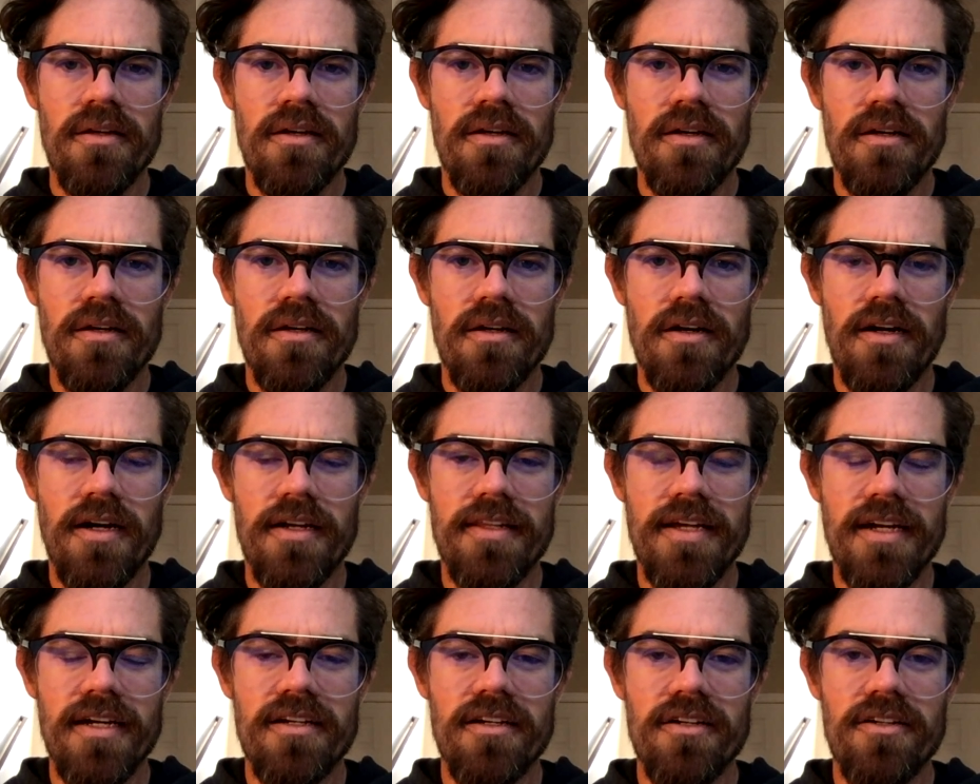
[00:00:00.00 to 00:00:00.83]
All right,
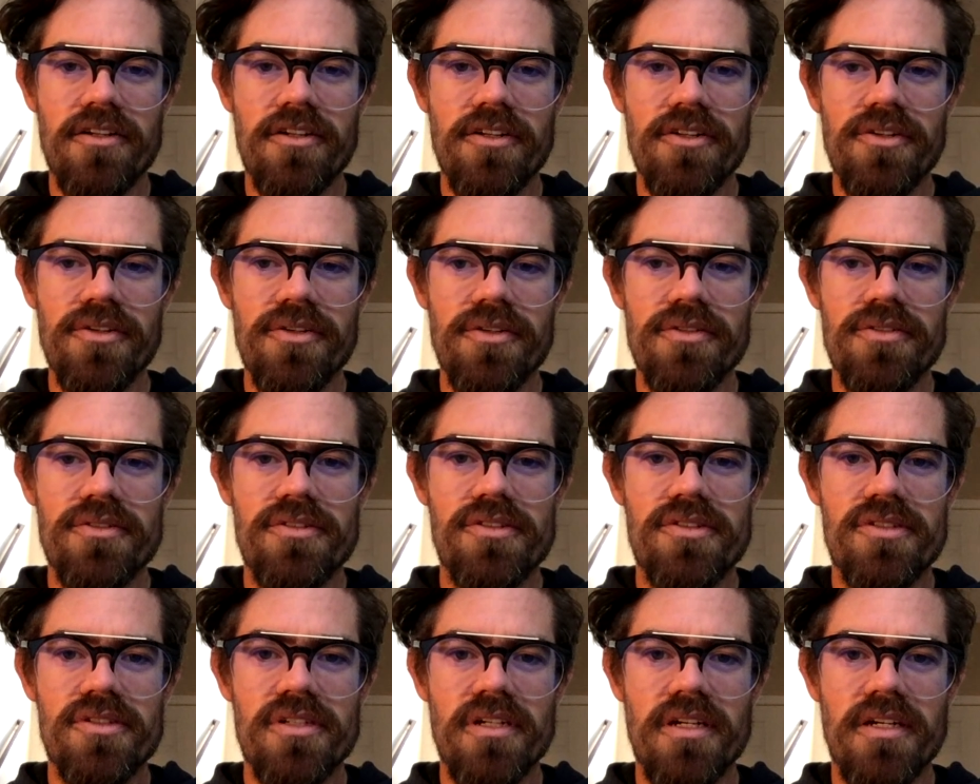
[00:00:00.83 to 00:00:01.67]
that
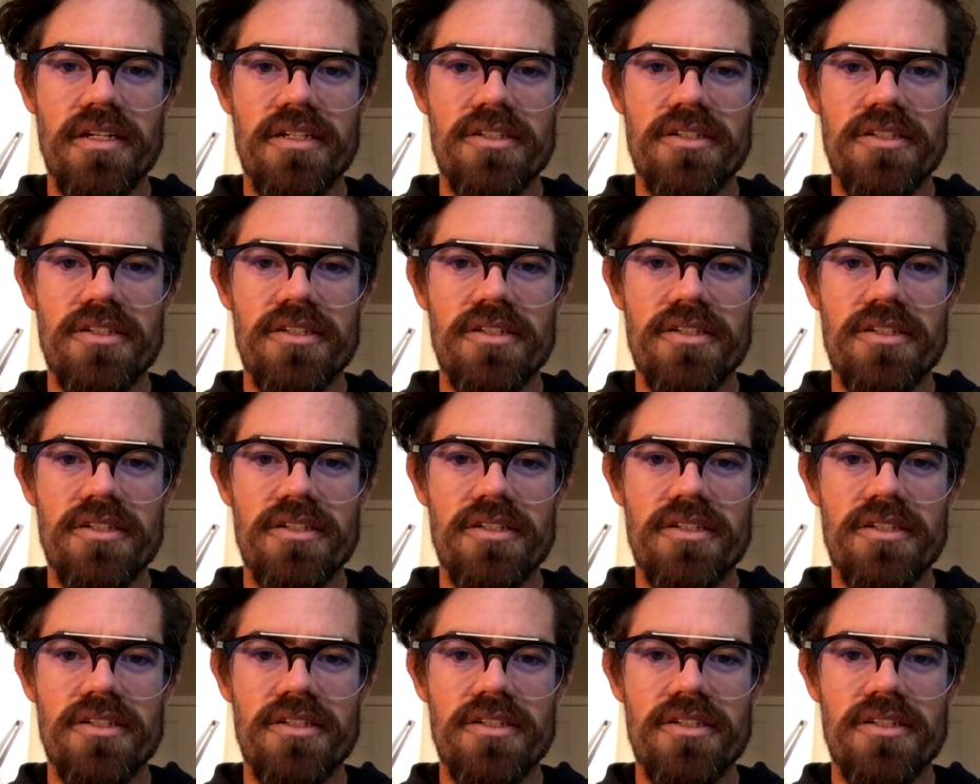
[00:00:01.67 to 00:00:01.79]
concludes